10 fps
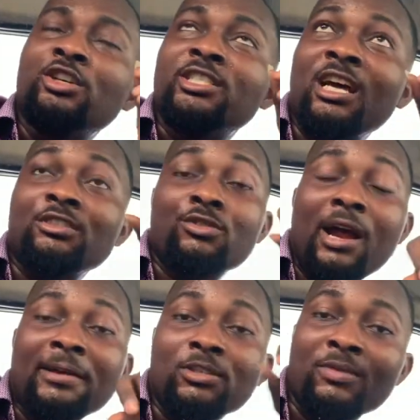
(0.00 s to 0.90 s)

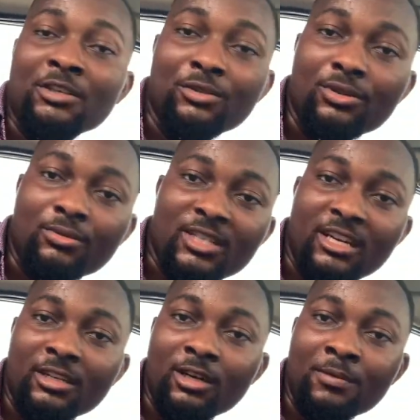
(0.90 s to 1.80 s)
Subscribe to my YouTube
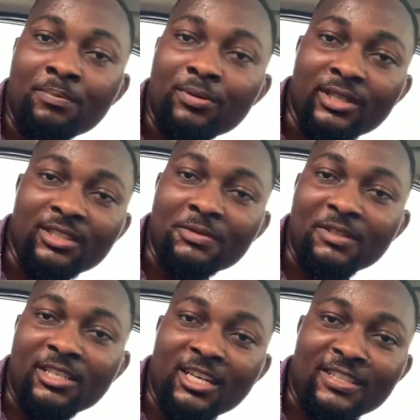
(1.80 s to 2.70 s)
channel, Prince
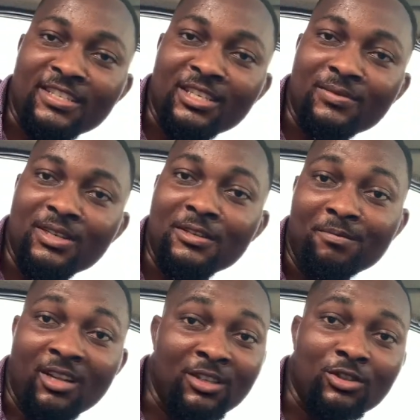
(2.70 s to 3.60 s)
Media TV,
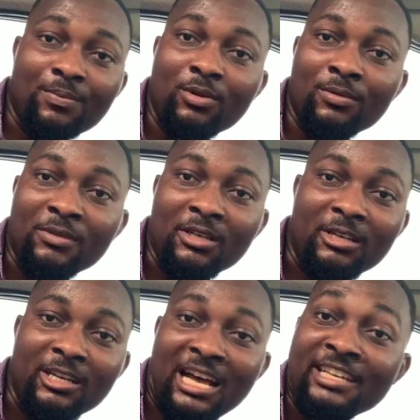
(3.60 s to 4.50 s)
and support me,
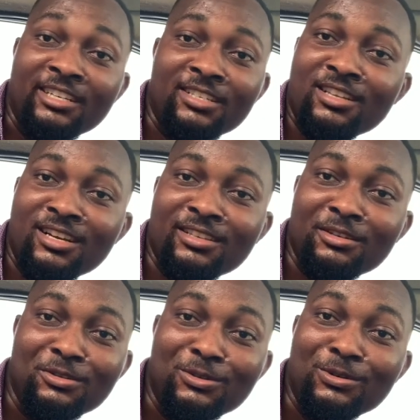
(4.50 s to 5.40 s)
man. I just started,
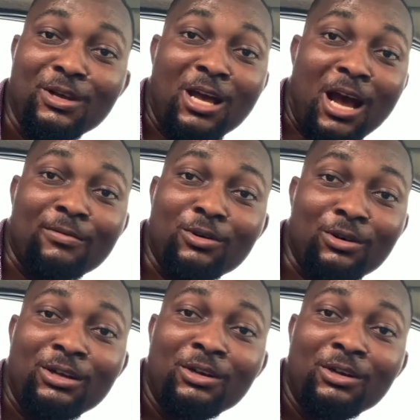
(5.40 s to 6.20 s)
you know. I've got